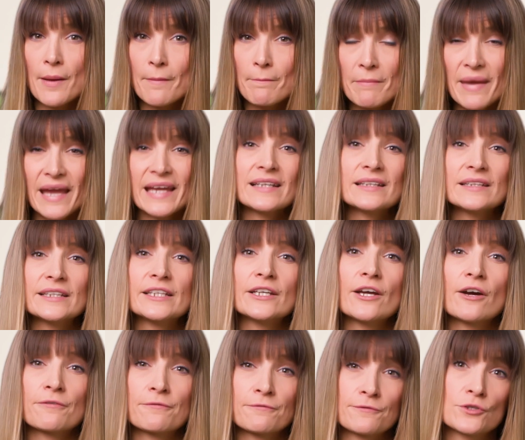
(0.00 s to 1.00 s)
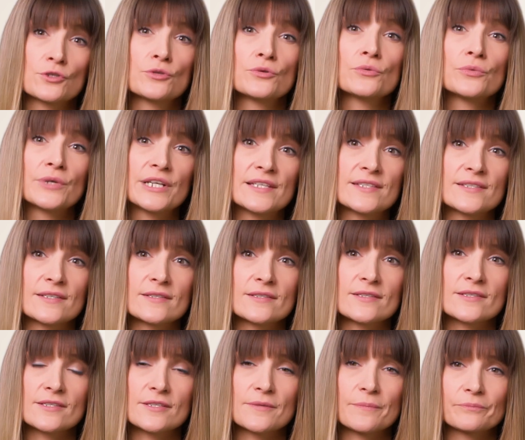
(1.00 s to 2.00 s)
mainly of 2
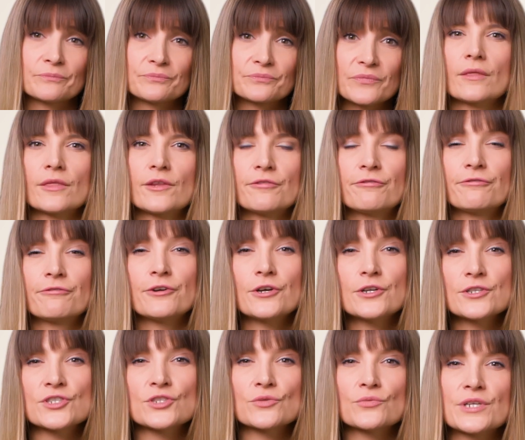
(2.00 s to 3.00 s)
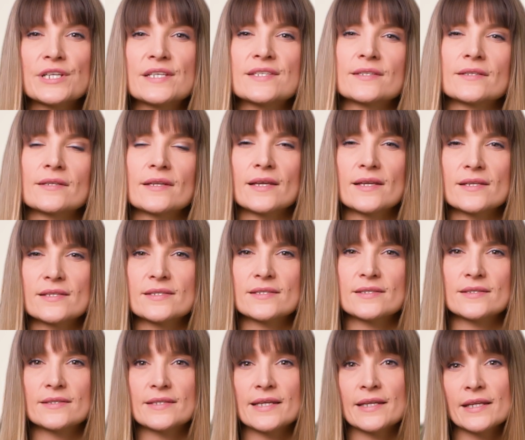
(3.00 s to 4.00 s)
reasons. The first reason
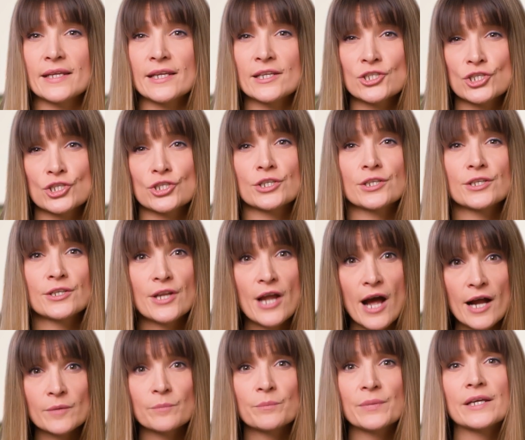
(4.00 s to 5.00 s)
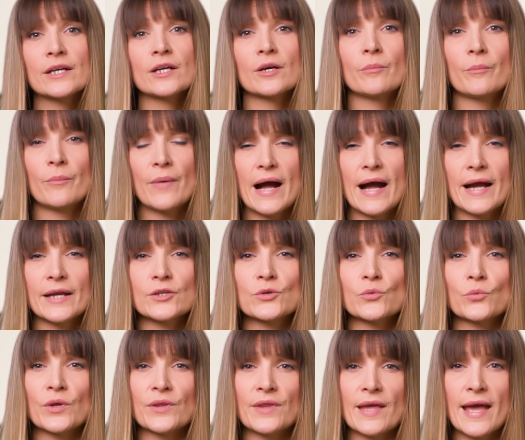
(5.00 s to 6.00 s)
is that it should not be combined
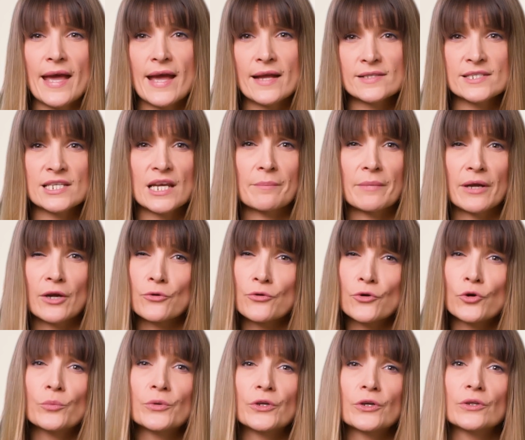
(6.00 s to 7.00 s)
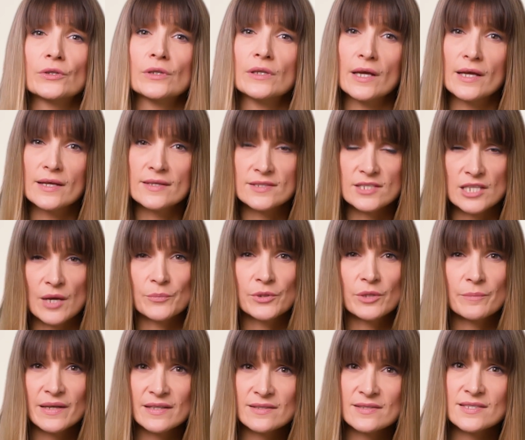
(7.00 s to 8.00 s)
with antimicrobial
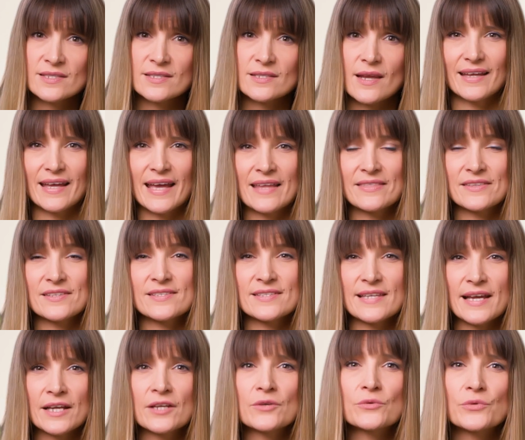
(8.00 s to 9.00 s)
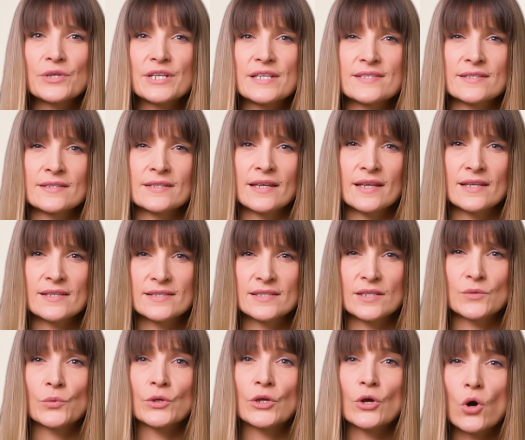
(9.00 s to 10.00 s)
supplements. And the second reason is
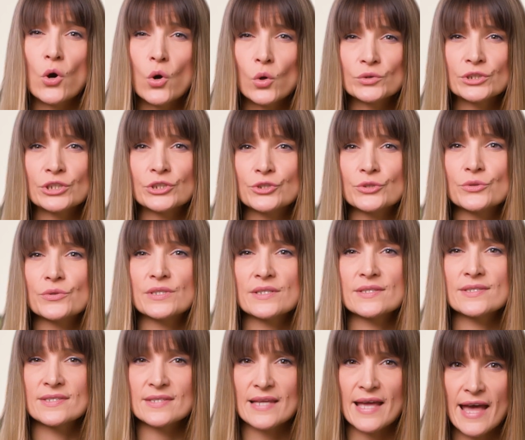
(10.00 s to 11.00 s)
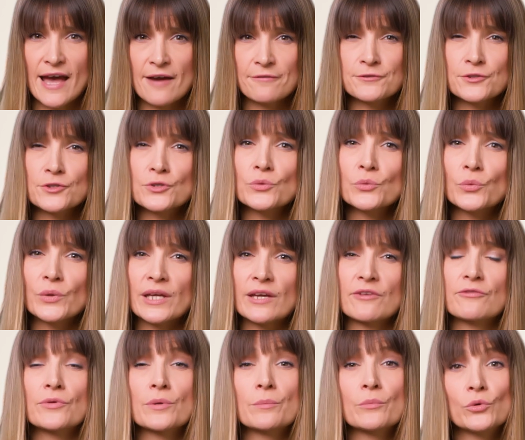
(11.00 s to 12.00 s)
that we only do this after we
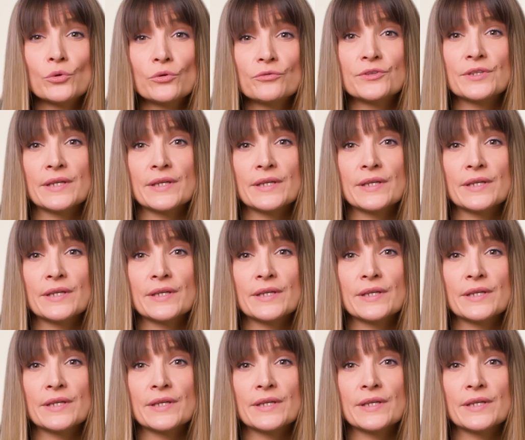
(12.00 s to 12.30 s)
have removed